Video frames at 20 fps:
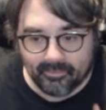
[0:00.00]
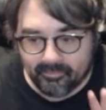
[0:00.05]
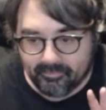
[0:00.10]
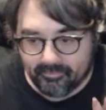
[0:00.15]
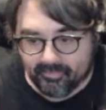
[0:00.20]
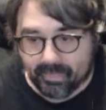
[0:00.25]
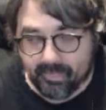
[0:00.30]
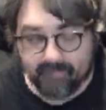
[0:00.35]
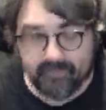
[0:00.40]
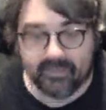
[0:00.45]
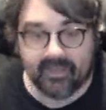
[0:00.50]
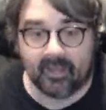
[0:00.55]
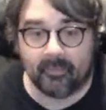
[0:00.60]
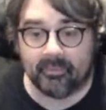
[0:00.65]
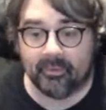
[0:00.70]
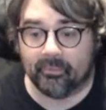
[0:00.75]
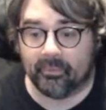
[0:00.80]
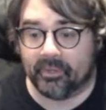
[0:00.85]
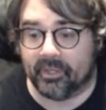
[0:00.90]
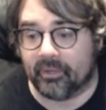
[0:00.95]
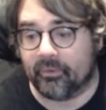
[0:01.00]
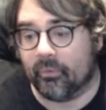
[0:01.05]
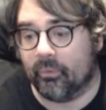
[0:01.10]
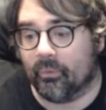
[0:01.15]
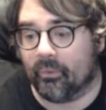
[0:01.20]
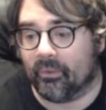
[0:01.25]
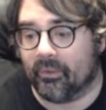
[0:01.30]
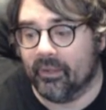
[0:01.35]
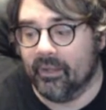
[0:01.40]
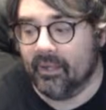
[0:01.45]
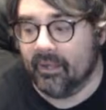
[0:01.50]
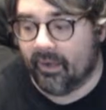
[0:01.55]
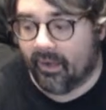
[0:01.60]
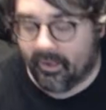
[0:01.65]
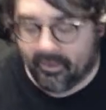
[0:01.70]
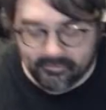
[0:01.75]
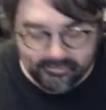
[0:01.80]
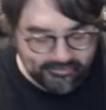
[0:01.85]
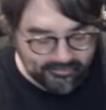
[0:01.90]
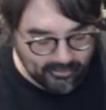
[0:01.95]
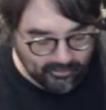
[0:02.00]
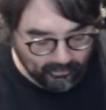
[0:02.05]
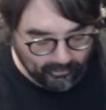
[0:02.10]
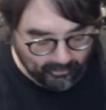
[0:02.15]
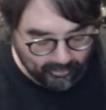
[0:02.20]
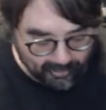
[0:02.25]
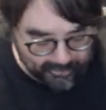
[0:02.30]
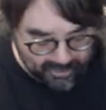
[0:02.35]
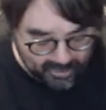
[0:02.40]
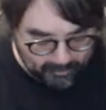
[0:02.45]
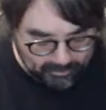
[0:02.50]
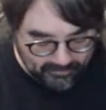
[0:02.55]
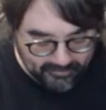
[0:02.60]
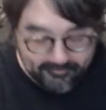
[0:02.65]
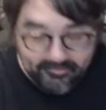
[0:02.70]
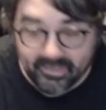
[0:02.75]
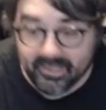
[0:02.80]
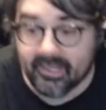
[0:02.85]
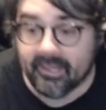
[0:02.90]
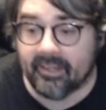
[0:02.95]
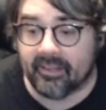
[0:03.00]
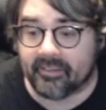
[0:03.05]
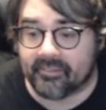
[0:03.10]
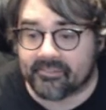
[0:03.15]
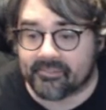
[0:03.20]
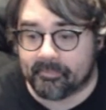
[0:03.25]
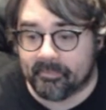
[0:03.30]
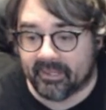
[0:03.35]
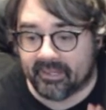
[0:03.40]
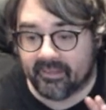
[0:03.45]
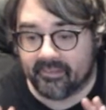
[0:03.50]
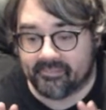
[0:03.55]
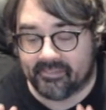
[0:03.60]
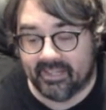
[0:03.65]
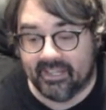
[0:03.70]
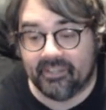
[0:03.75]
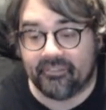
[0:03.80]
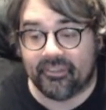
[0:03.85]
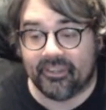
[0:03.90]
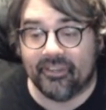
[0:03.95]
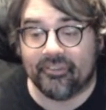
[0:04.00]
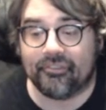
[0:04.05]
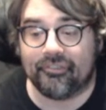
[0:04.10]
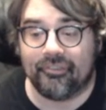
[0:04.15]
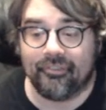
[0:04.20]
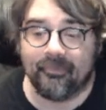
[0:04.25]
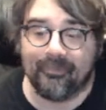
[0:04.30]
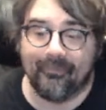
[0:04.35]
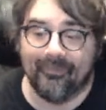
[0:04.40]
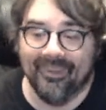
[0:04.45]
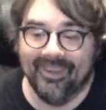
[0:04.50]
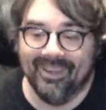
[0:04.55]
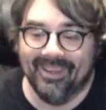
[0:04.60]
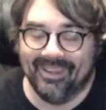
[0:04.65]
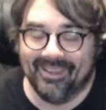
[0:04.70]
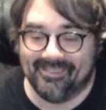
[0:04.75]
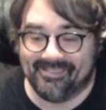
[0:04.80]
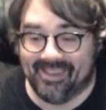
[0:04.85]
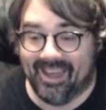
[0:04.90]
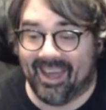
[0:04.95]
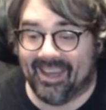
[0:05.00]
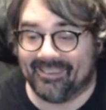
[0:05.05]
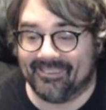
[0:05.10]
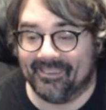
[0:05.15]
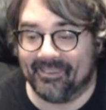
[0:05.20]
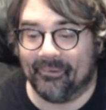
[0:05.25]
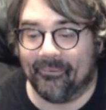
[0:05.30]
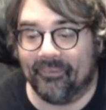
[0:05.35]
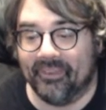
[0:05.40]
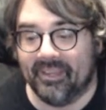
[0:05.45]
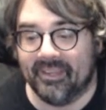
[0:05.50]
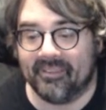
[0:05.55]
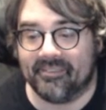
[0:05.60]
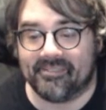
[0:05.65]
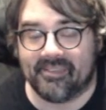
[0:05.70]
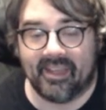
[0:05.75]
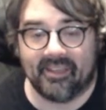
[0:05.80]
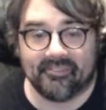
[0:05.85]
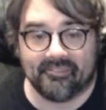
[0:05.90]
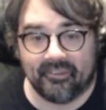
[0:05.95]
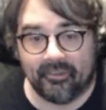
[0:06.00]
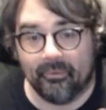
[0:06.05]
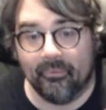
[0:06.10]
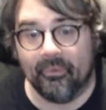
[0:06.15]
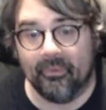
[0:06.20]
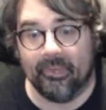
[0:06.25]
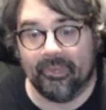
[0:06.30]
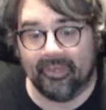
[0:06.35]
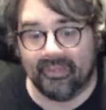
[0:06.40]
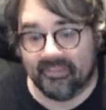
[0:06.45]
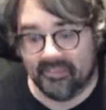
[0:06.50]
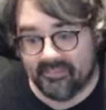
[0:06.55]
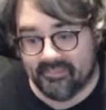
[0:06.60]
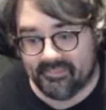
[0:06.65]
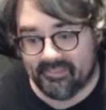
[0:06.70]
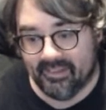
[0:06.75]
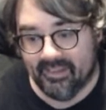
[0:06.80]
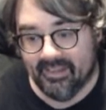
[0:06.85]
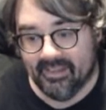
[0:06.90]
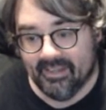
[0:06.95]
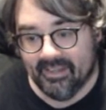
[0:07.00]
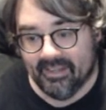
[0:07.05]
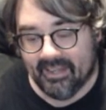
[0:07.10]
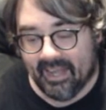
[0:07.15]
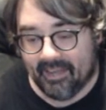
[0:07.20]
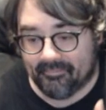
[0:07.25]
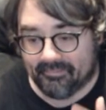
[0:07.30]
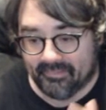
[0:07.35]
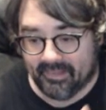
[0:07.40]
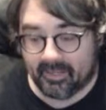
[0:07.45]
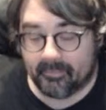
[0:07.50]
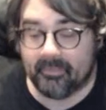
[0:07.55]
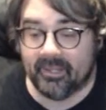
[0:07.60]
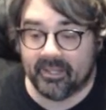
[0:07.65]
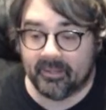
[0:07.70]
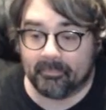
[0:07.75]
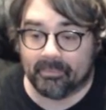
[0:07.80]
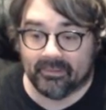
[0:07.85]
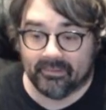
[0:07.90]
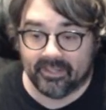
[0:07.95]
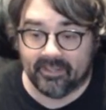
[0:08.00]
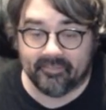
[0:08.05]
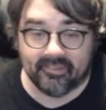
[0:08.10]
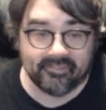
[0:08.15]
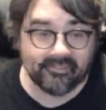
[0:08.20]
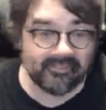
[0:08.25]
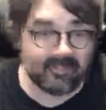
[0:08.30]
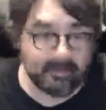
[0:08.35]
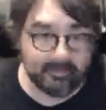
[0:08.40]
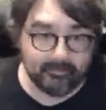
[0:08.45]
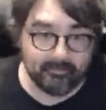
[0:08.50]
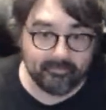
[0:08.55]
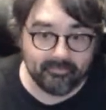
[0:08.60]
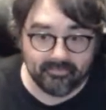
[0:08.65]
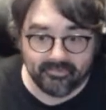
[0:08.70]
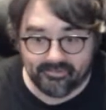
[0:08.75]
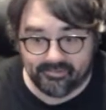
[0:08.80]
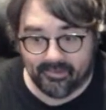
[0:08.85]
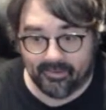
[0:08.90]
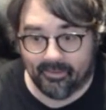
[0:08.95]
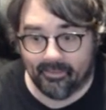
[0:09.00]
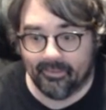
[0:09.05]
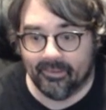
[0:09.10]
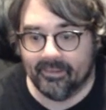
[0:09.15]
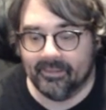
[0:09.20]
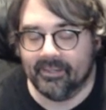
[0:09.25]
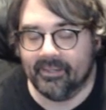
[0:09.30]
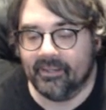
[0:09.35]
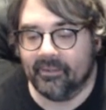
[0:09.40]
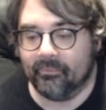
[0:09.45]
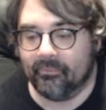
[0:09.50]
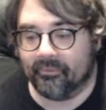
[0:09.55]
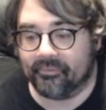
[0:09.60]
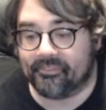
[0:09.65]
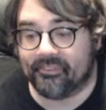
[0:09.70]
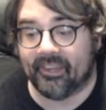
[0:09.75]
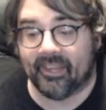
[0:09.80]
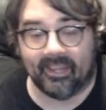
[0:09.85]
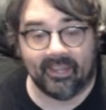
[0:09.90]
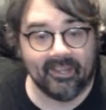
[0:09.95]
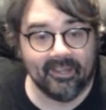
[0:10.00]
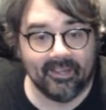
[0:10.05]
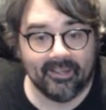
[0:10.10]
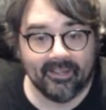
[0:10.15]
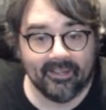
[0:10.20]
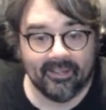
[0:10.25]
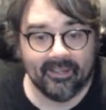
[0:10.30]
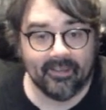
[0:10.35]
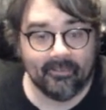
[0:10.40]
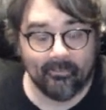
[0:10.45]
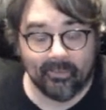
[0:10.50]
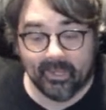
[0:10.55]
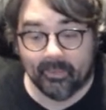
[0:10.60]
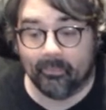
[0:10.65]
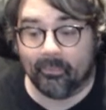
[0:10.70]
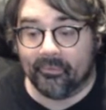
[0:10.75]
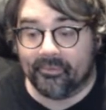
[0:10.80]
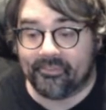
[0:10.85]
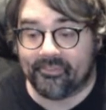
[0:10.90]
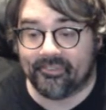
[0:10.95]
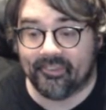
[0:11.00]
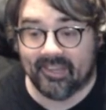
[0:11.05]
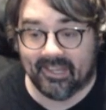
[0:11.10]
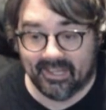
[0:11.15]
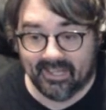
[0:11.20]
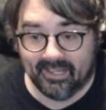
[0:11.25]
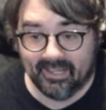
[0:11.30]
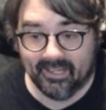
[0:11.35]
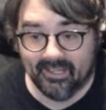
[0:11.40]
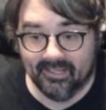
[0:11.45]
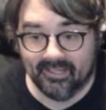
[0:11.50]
I think that'd be really cool. Also, a couple of the hints, because each issue has had little hints as to who it is, have led me to believe it's him. So, we'll see. We will see